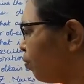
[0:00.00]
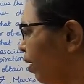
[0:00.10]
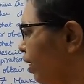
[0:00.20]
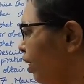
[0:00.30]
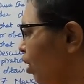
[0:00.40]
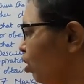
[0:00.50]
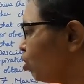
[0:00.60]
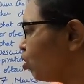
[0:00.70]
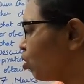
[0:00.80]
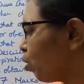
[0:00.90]
by
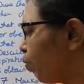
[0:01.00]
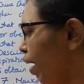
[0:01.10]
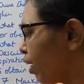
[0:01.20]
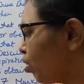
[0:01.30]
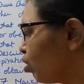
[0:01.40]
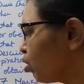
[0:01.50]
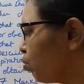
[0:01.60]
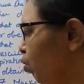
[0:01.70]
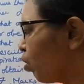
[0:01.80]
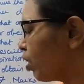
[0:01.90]
tobacco
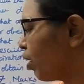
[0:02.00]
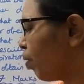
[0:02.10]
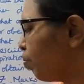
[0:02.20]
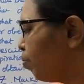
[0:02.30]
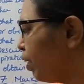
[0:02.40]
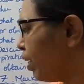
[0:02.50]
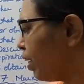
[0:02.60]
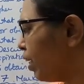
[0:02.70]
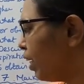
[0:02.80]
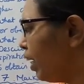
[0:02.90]
smoke.
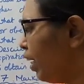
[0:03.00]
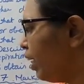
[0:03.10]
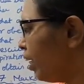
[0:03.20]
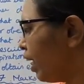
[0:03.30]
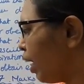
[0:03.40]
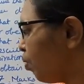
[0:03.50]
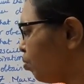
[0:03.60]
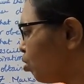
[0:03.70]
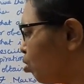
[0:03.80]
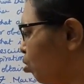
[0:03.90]
B.
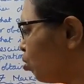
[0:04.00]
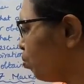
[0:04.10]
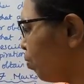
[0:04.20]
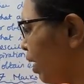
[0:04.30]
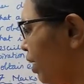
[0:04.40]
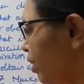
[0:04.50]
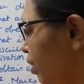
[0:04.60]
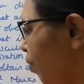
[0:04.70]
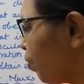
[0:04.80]
Name two maize